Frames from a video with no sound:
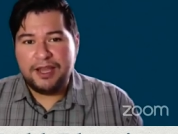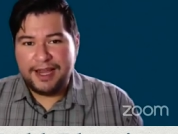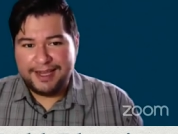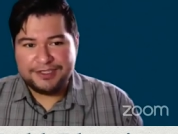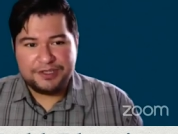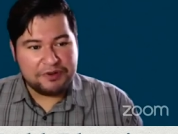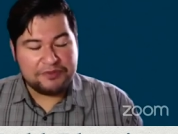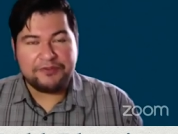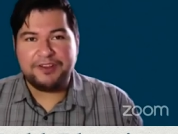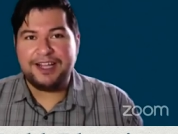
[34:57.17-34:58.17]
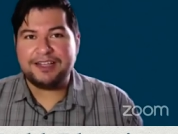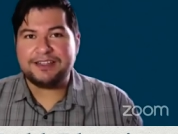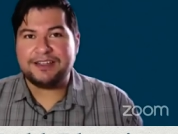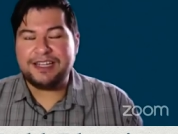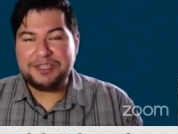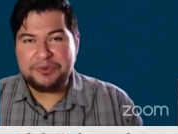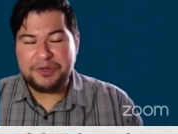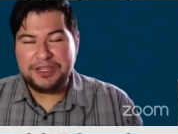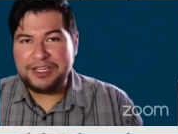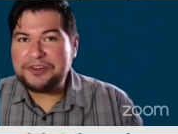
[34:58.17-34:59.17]
as you reflect on each
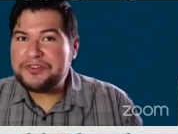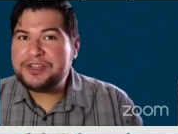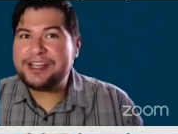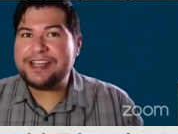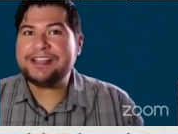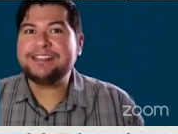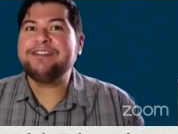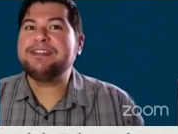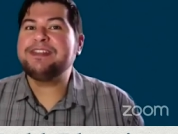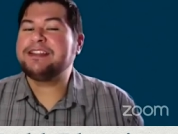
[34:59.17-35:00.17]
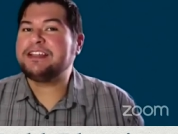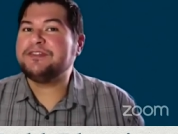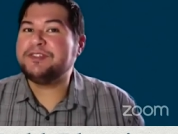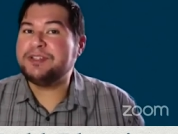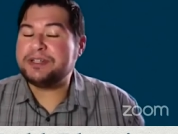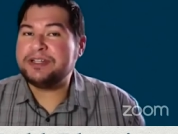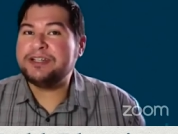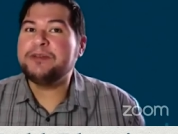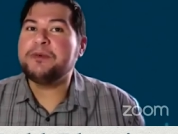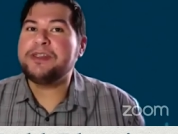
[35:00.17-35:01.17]
one of the interview days and everything that you've
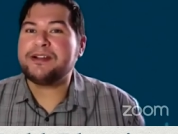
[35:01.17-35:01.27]
learned and whether or